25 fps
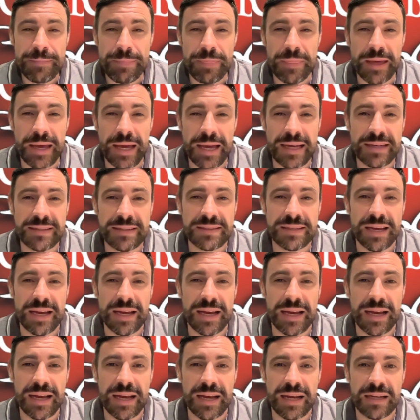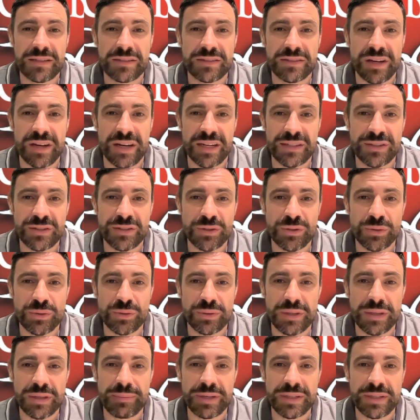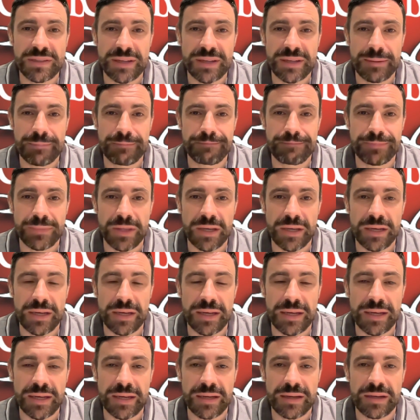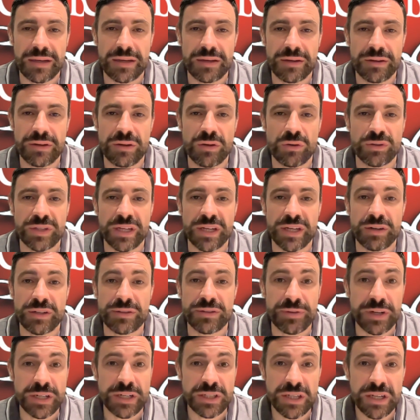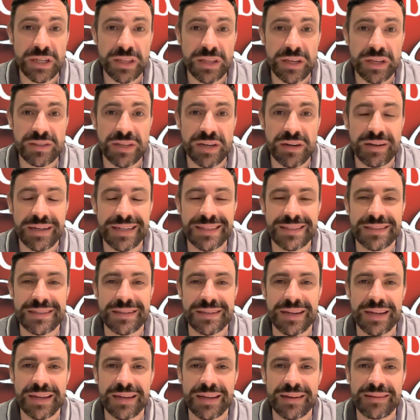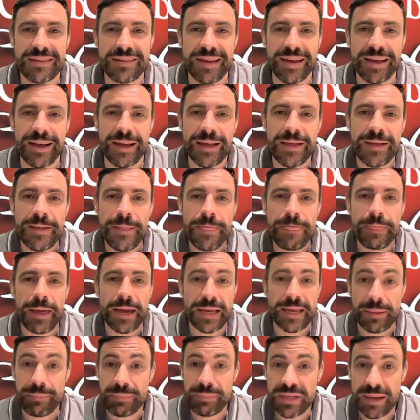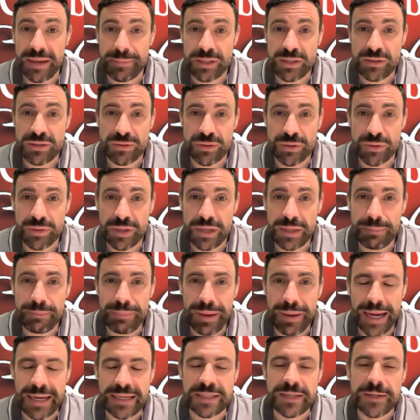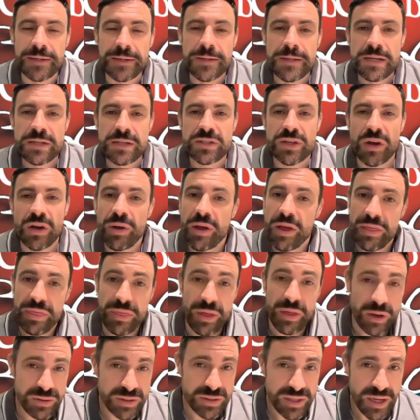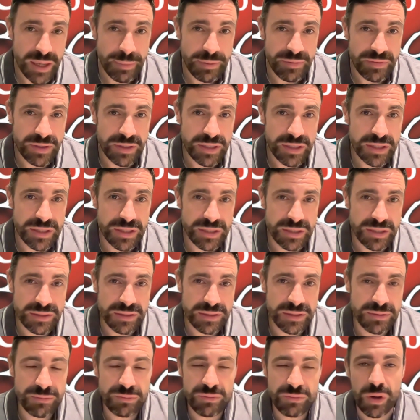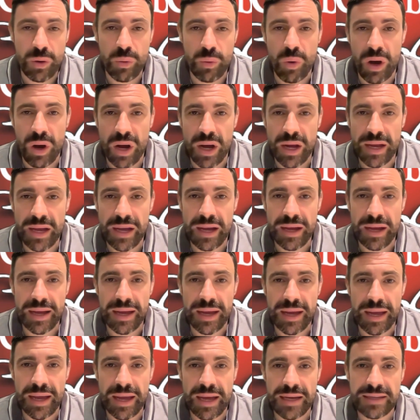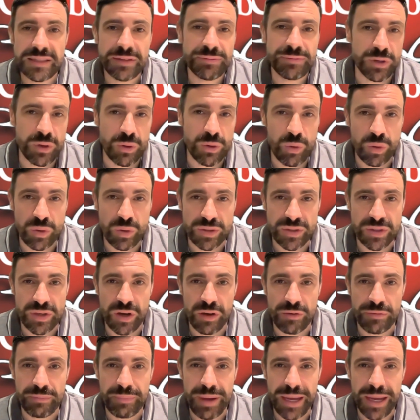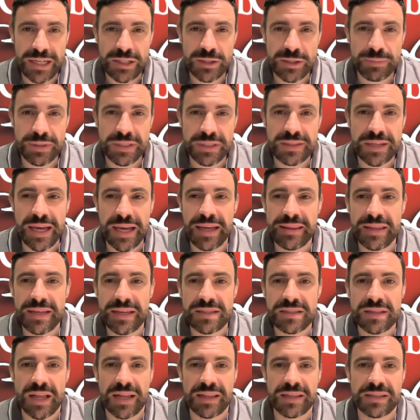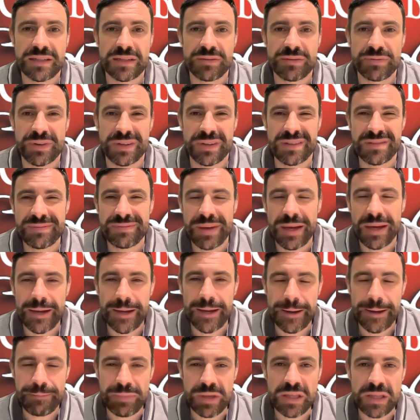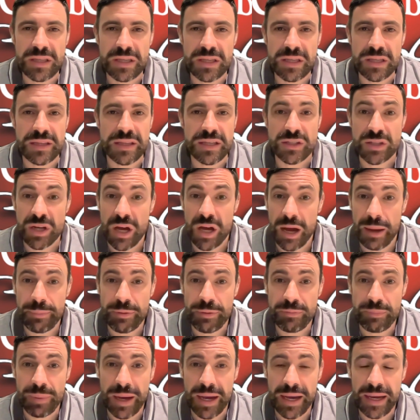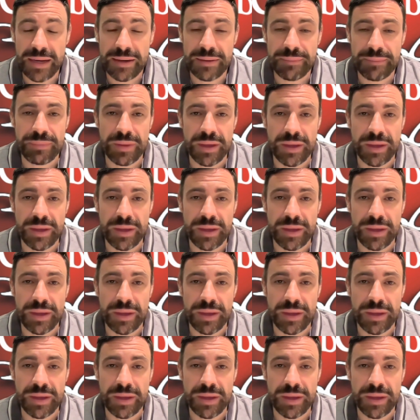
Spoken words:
that are designed to limit or decrease friction in those areas, and they can be damaged through impact. So those type of conditions require a different course of management, and they're slightly different in the type of pain